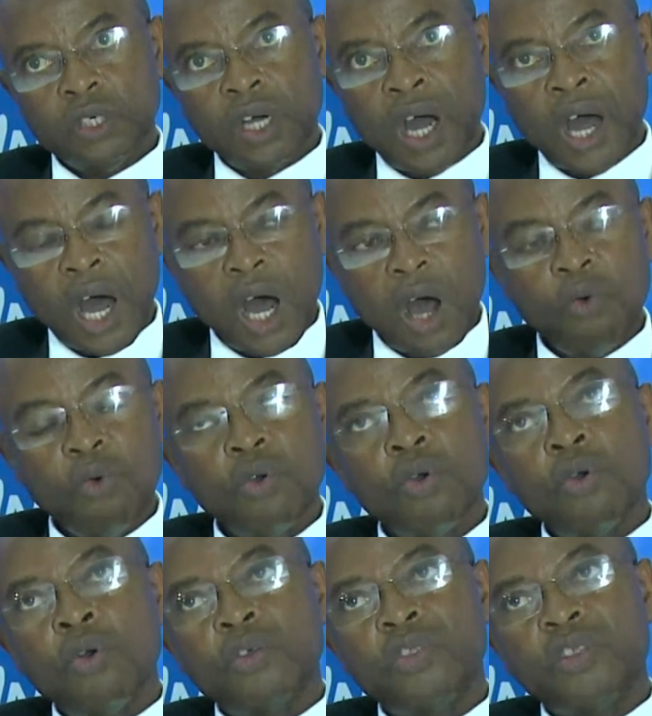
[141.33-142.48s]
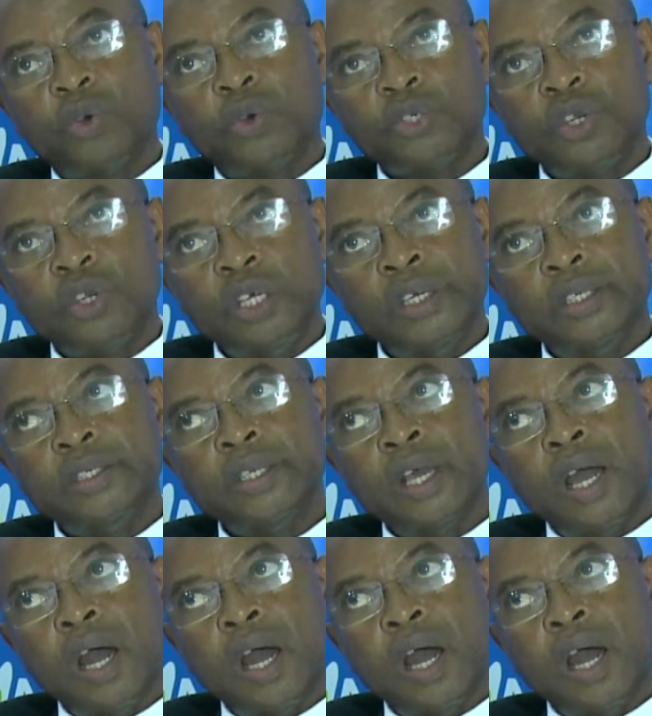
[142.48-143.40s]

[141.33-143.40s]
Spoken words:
the question is,